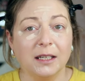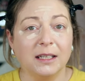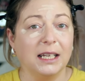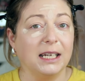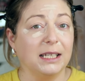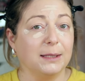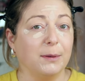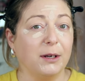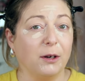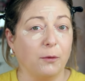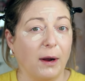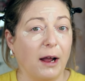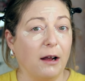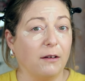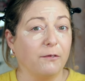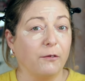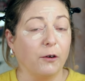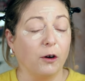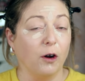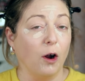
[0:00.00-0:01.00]
that has been
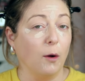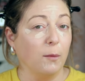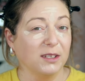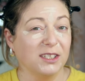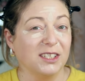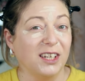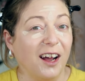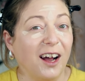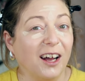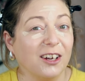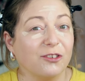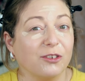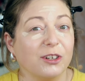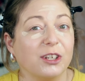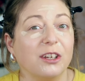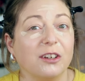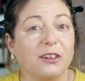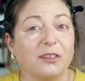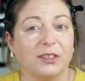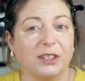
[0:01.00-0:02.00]
around for almost 100
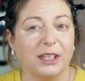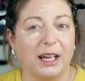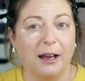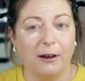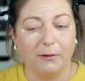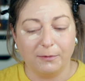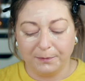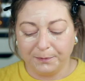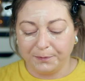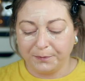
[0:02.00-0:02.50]
years now.